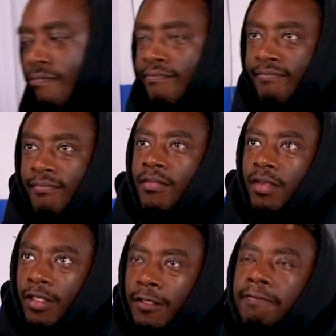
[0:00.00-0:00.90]

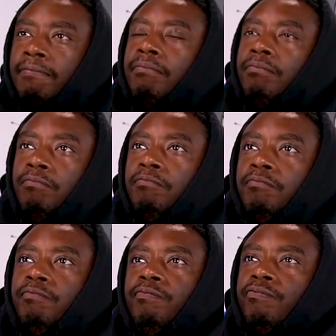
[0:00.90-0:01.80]

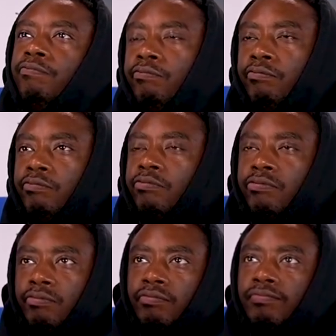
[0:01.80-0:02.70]

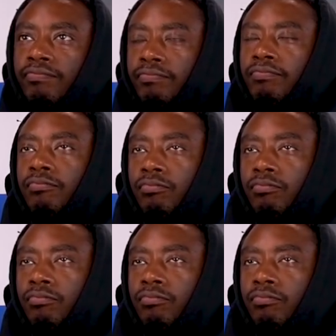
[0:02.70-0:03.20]
The person shown says nothing.